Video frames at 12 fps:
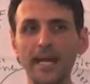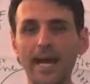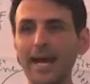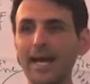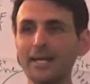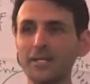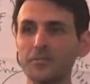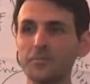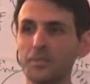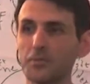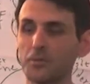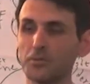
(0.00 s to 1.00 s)
act,
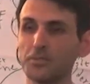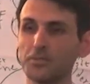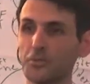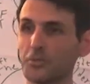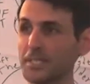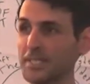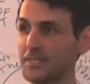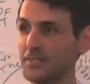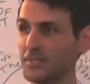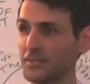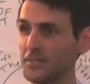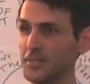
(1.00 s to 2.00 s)
because it's
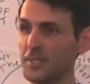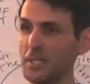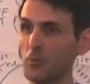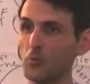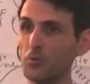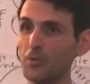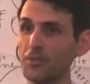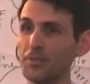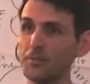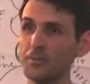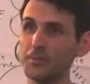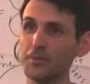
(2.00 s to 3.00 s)
connected with
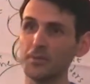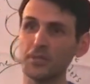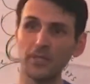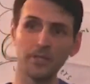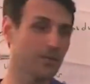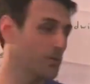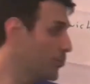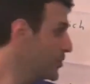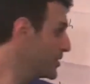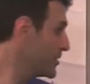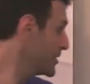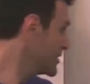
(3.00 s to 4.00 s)
the
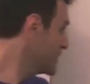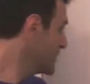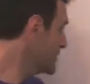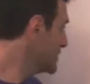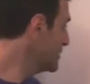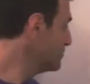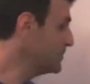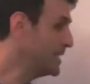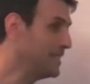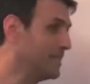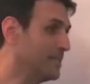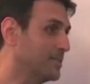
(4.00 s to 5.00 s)

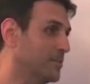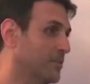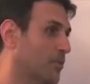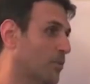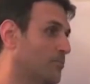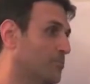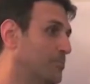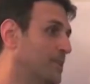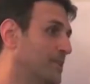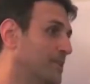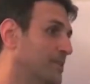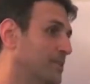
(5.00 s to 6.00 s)
meaning of
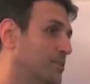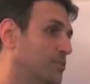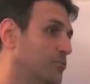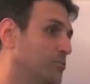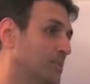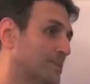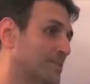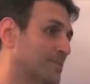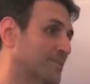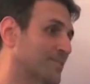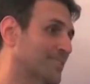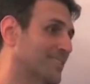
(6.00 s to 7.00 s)
being human.
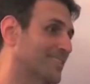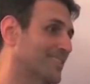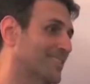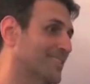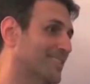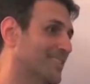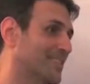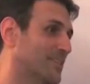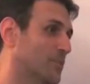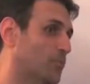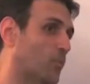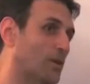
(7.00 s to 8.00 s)

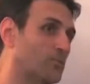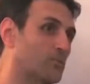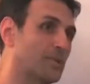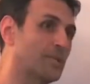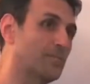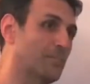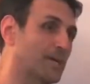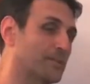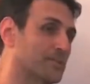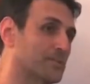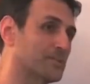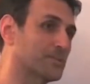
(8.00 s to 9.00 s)
What really
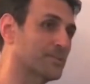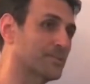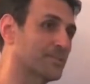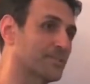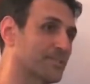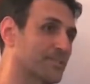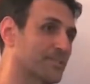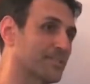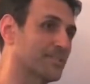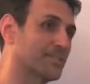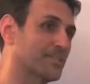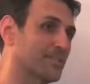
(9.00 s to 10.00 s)
matters?
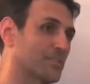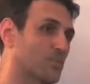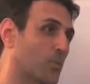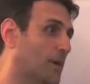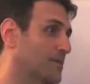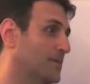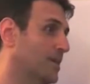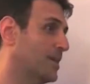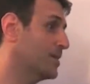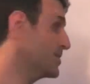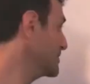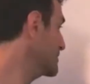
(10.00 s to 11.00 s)
What
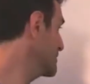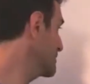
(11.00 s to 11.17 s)
are